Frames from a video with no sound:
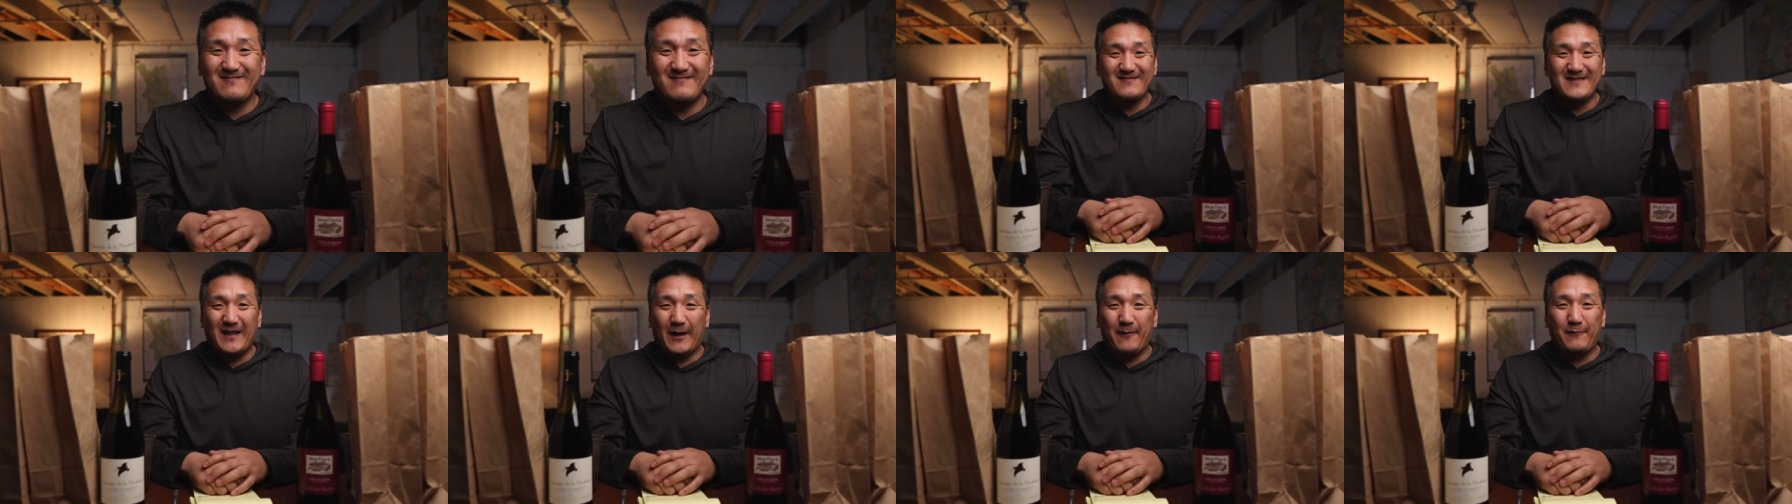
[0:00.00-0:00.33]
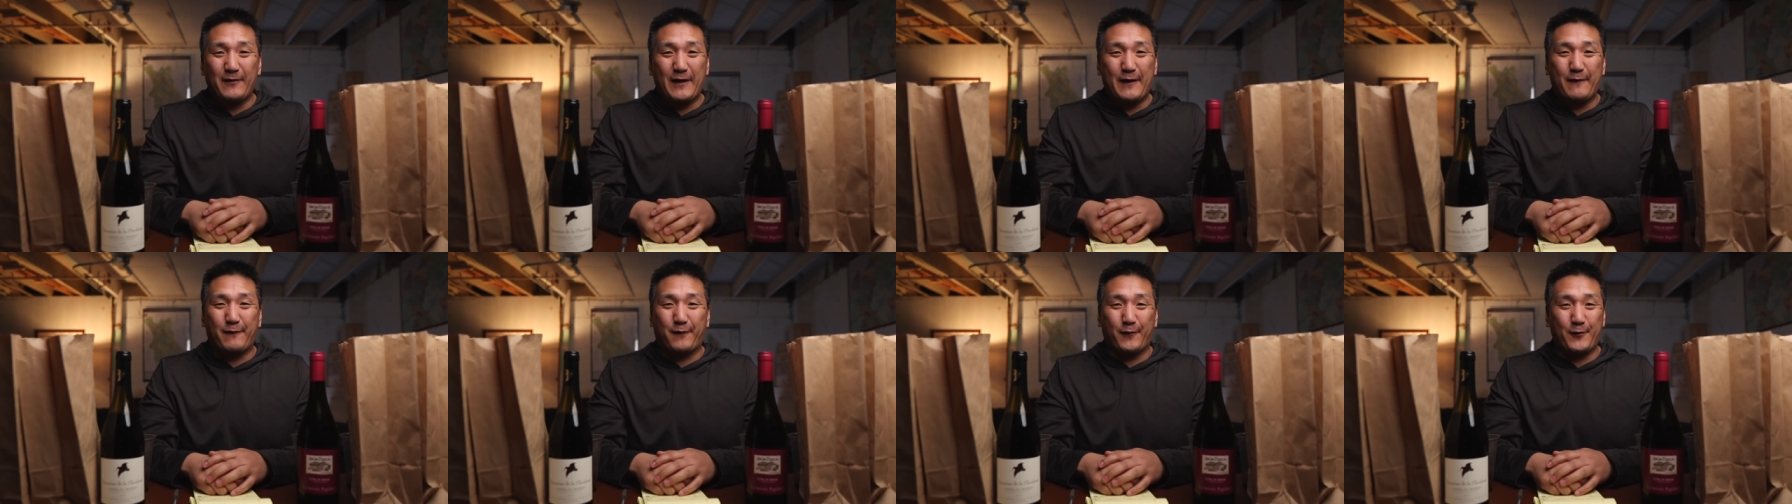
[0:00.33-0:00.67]

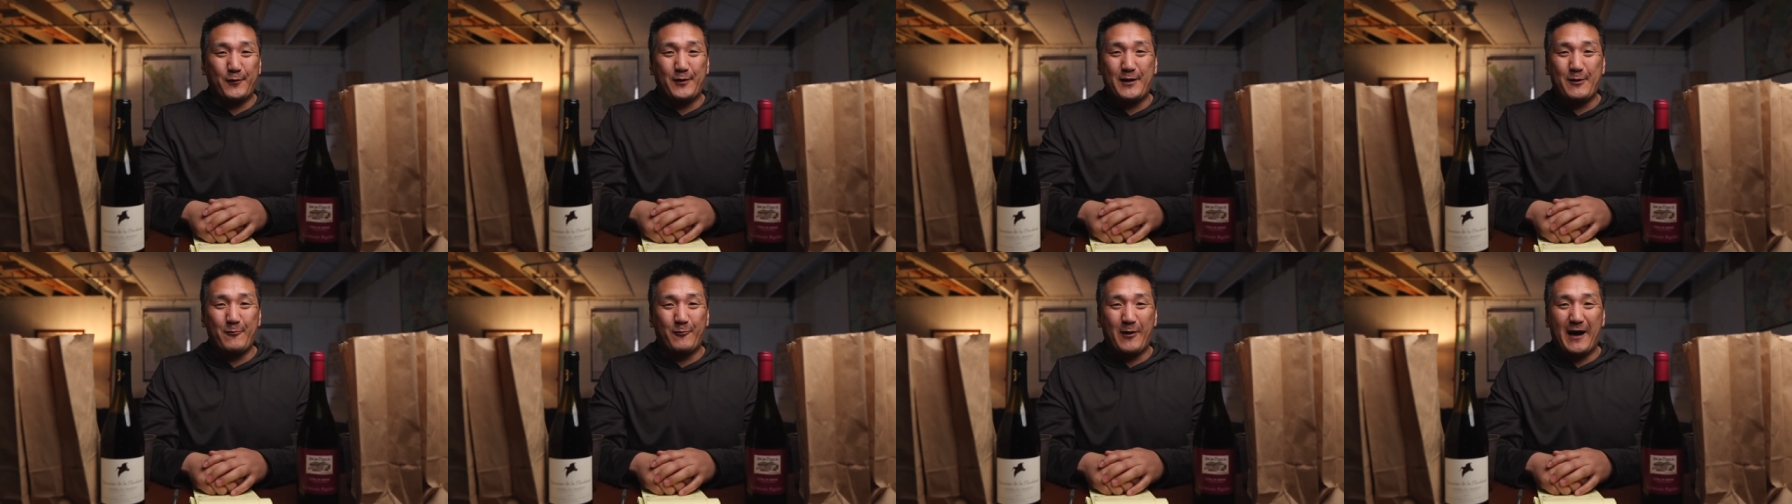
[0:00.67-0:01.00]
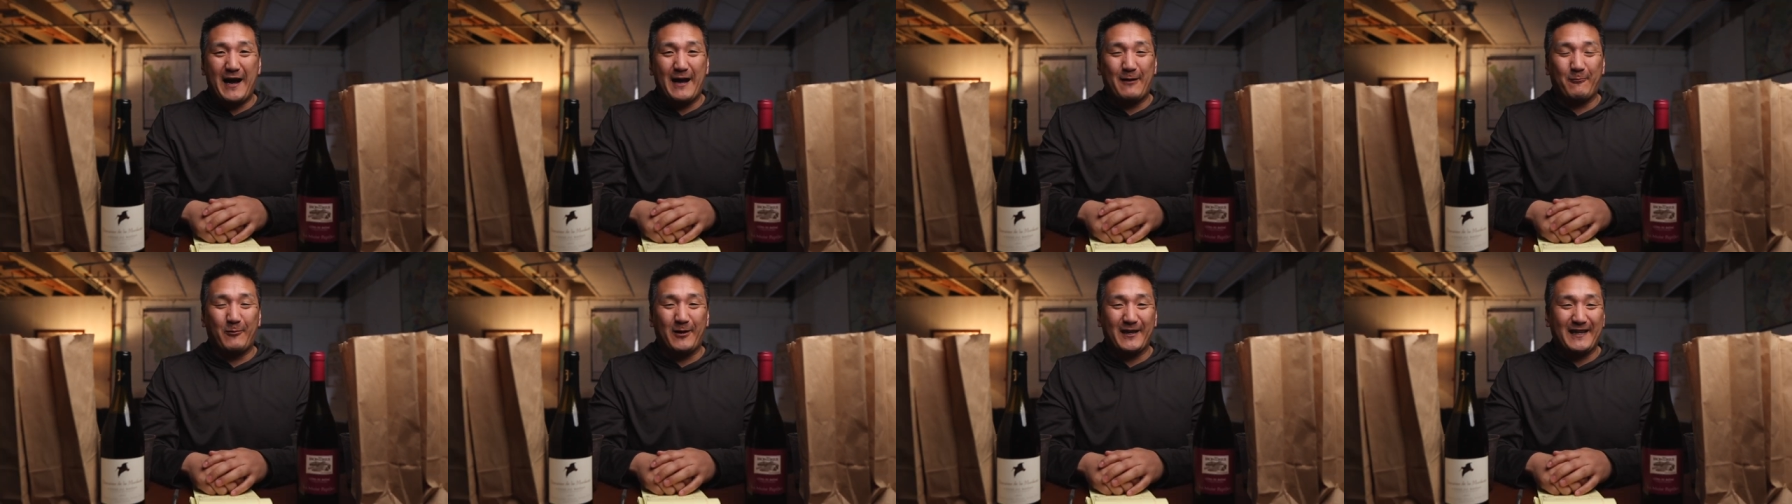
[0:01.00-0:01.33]
Lovely fruity
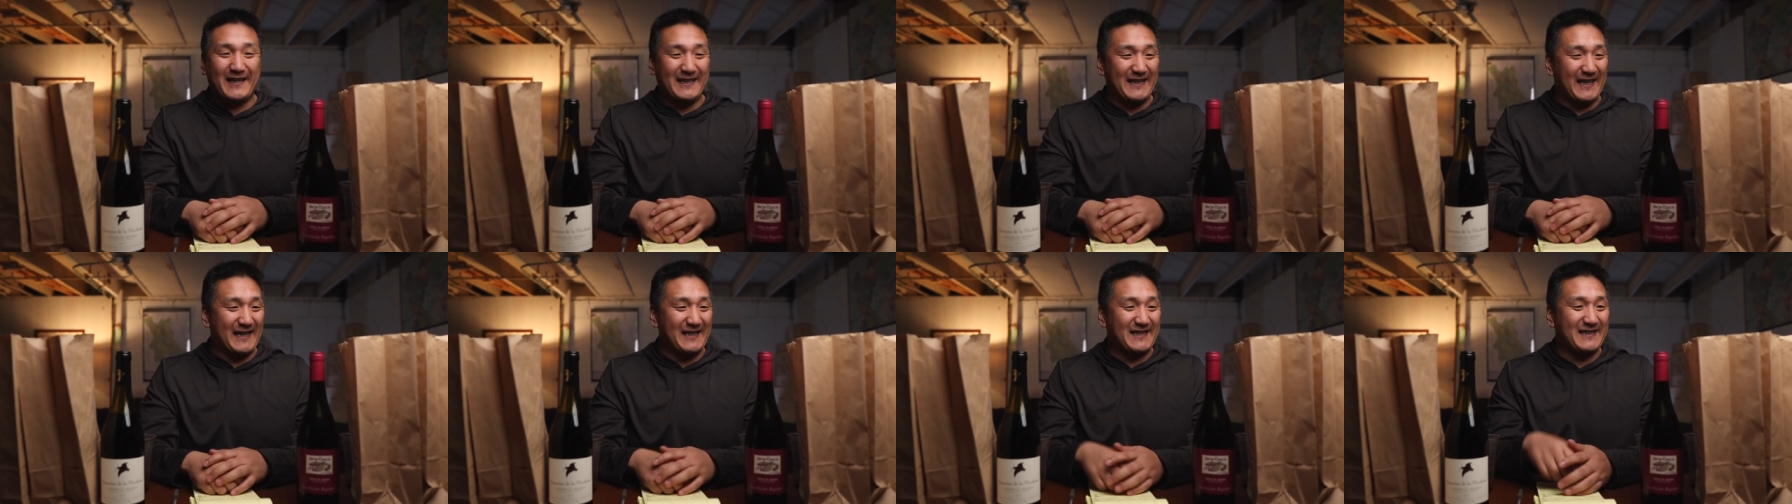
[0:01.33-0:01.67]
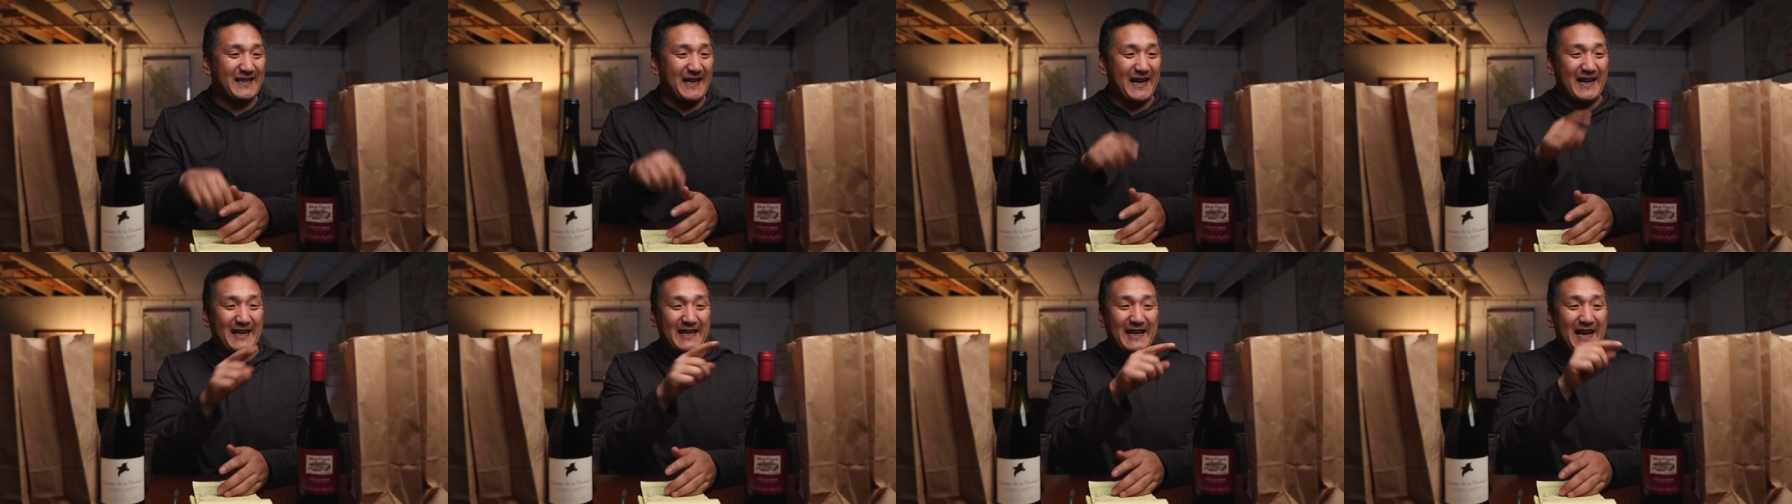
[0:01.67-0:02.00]
wine. What can I
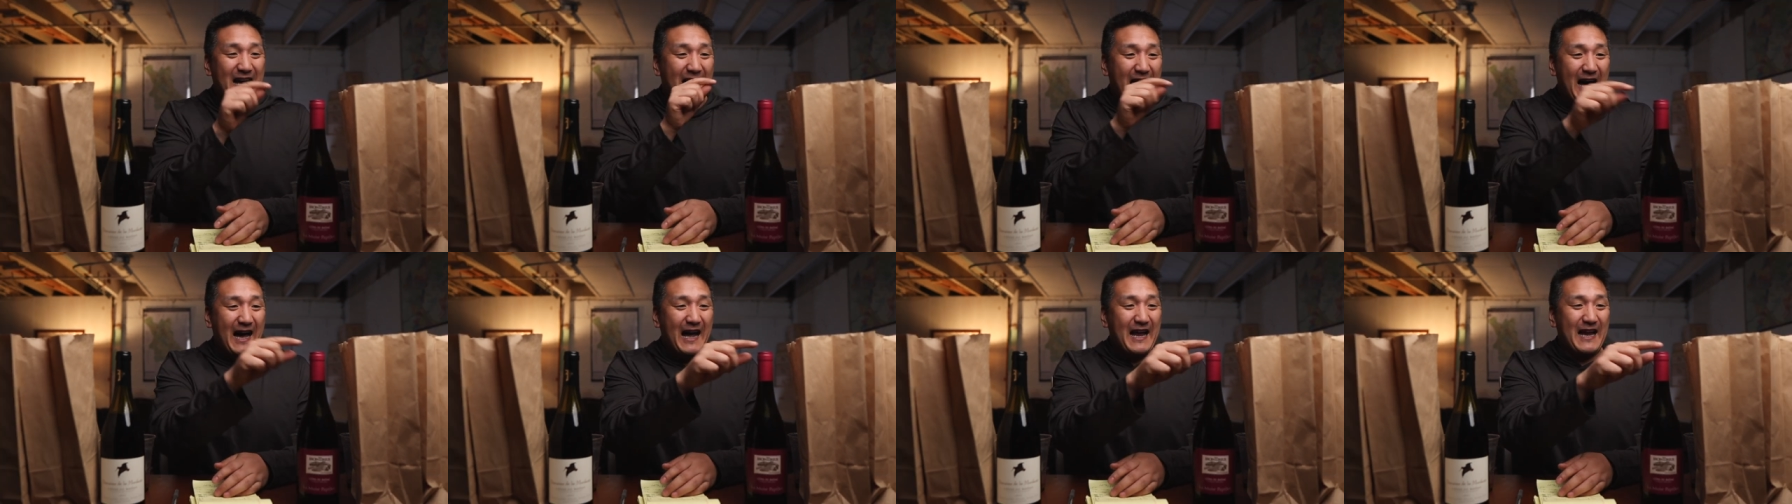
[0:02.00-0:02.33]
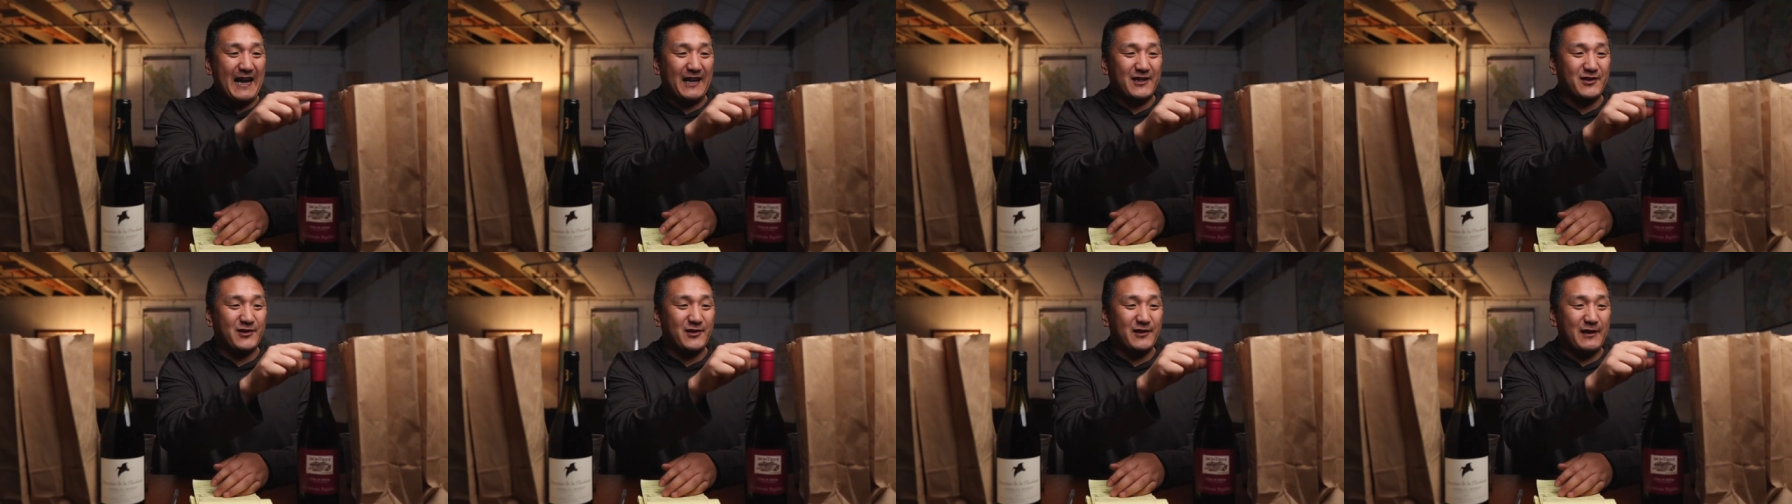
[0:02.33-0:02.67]
say?
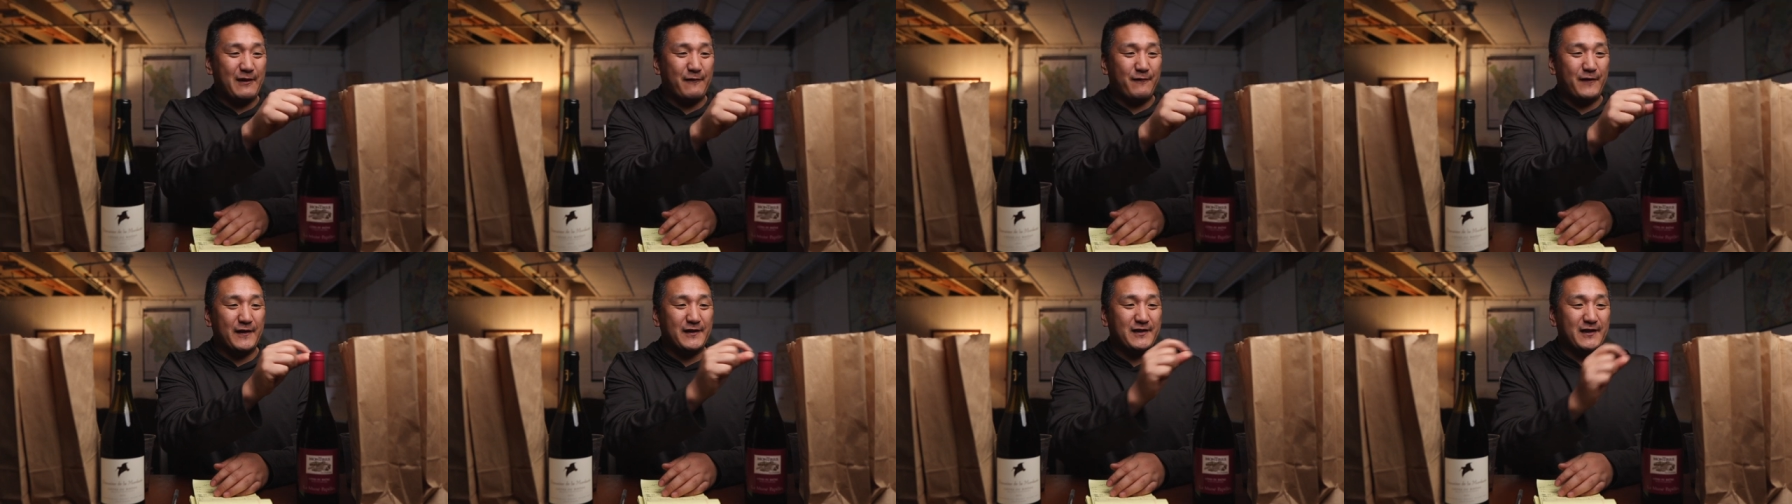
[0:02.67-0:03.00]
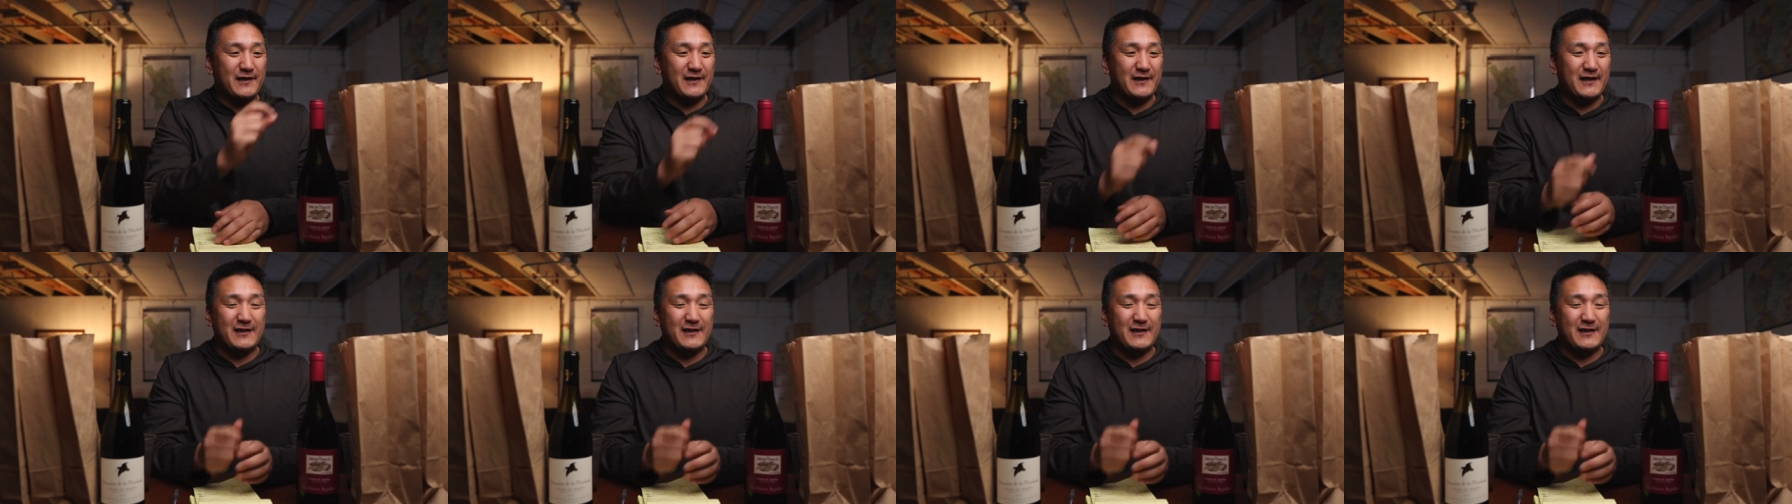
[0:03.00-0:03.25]
I actually visited